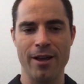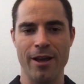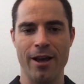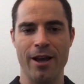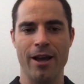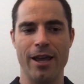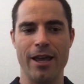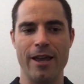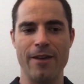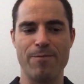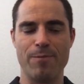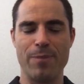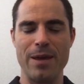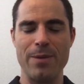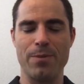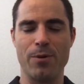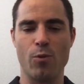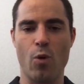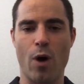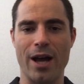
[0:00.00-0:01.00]
if
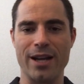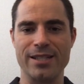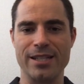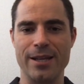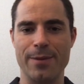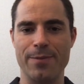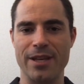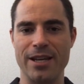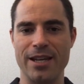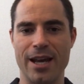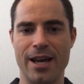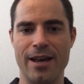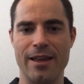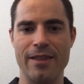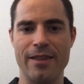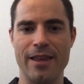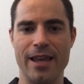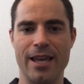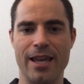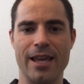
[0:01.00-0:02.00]
people want something done,
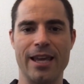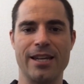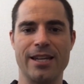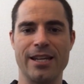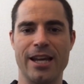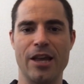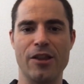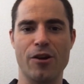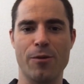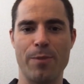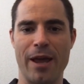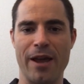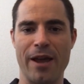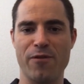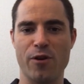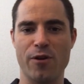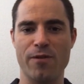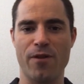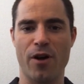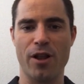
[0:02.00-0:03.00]
they can get together and pay
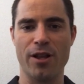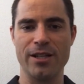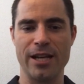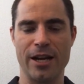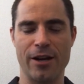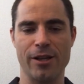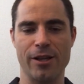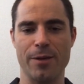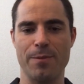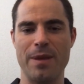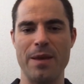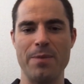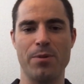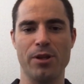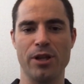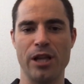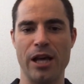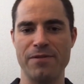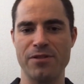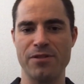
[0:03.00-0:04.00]
for it voluntarily. People
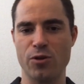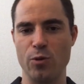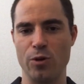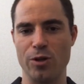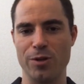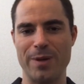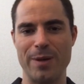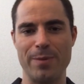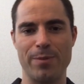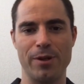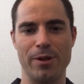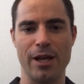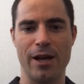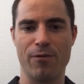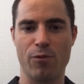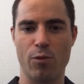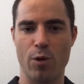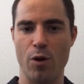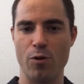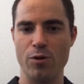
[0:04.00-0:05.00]
love schools. People love
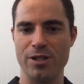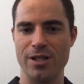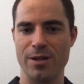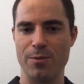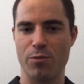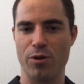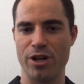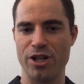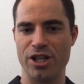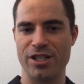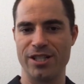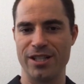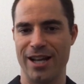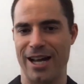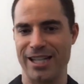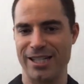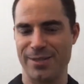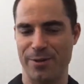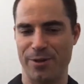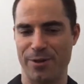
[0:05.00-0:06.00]
roads and bridges and
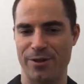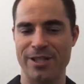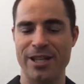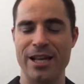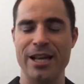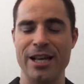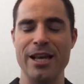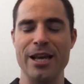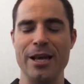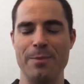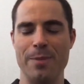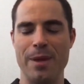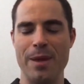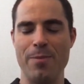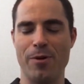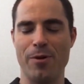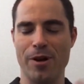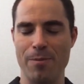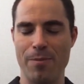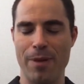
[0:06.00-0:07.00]
hospitals.
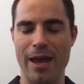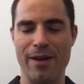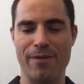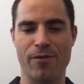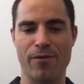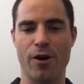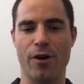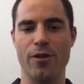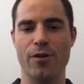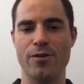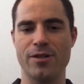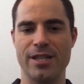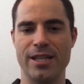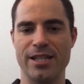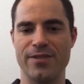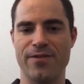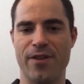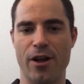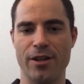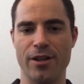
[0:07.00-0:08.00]
People can pay for all those
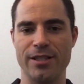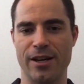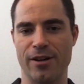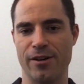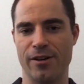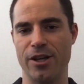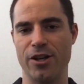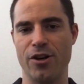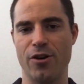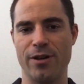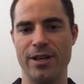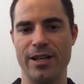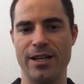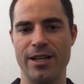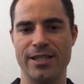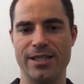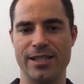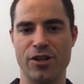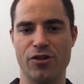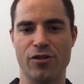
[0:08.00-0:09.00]
things voluntarily. You don't need a
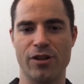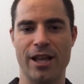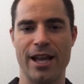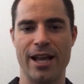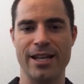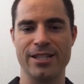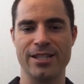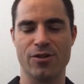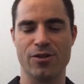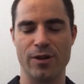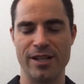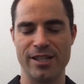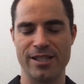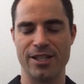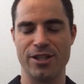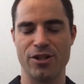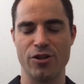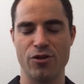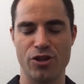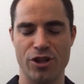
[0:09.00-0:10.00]
centralized
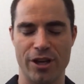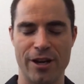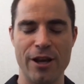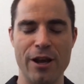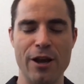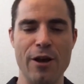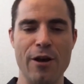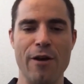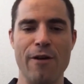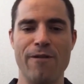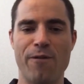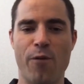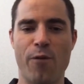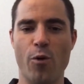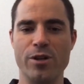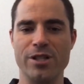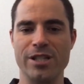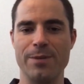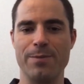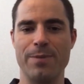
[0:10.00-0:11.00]
institution
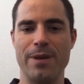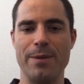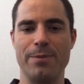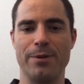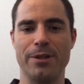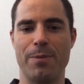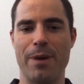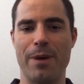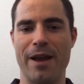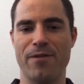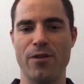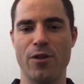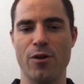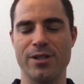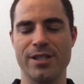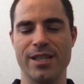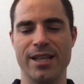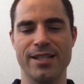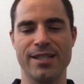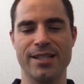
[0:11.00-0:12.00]
forcing people to pay for those
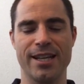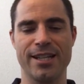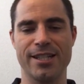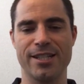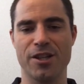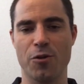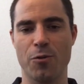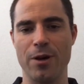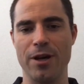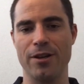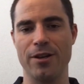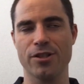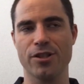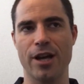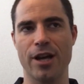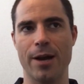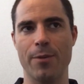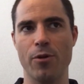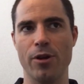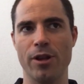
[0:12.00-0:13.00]
things against their will. So
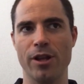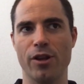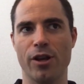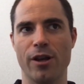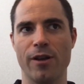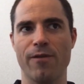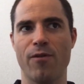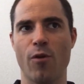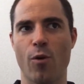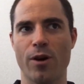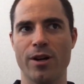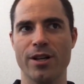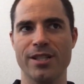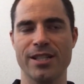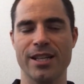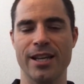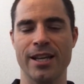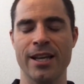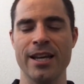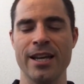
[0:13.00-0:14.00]
I'm really looking forward to
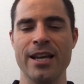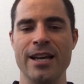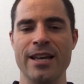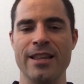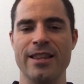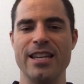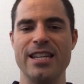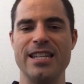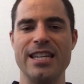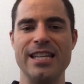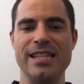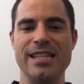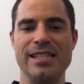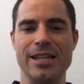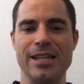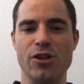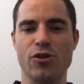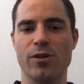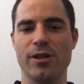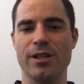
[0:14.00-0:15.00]
seeing the
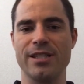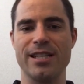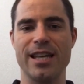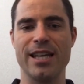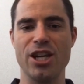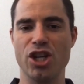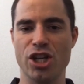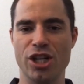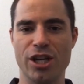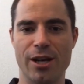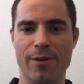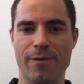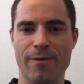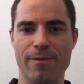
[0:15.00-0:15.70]
decentralization of